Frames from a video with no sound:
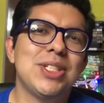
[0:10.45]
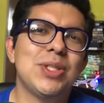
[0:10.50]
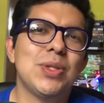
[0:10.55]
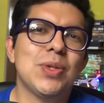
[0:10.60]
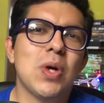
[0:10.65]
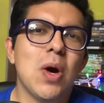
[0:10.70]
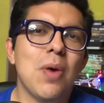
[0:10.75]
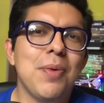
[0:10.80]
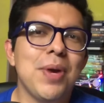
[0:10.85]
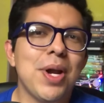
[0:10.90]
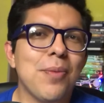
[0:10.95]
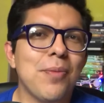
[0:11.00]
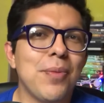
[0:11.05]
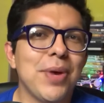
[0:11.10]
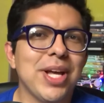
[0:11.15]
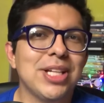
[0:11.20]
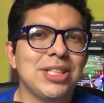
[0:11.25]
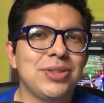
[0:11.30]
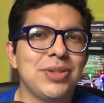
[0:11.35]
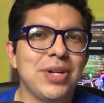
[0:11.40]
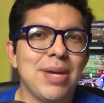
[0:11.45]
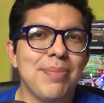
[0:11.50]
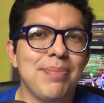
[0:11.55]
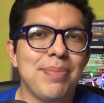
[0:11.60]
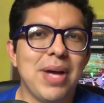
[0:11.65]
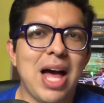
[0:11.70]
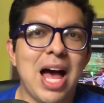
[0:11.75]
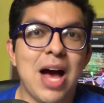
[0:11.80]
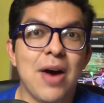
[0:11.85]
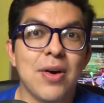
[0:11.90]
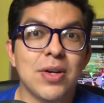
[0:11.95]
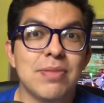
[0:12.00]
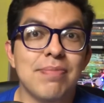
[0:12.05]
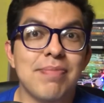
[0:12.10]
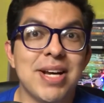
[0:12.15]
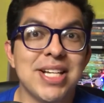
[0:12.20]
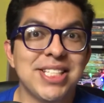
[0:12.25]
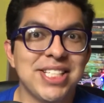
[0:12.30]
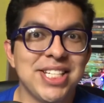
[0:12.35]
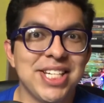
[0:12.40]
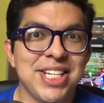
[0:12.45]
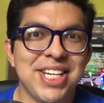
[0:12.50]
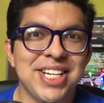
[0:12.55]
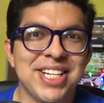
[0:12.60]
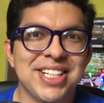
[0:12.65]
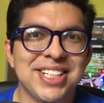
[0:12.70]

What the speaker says: to go on a quick trip out of my city,